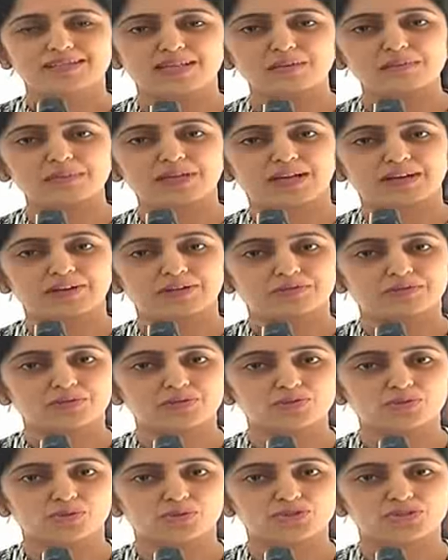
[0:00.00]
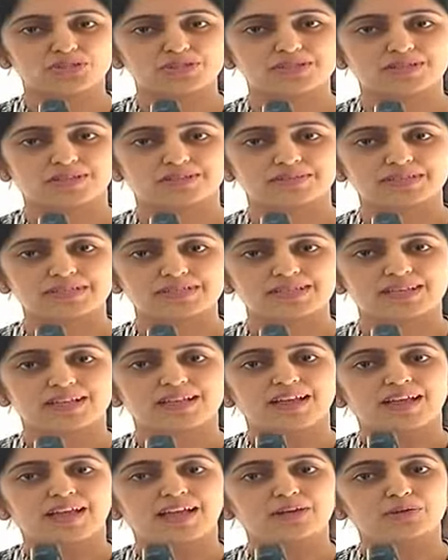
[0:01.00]
Some kind of a social service.
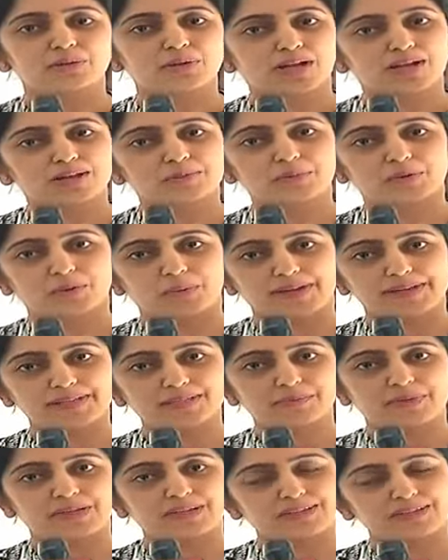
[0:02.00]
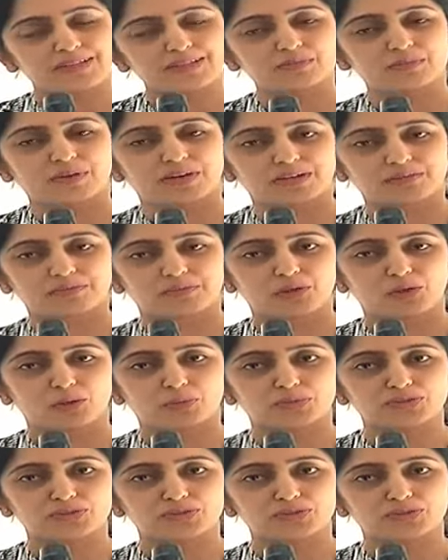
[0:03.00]
and Udaan provides me this wonderful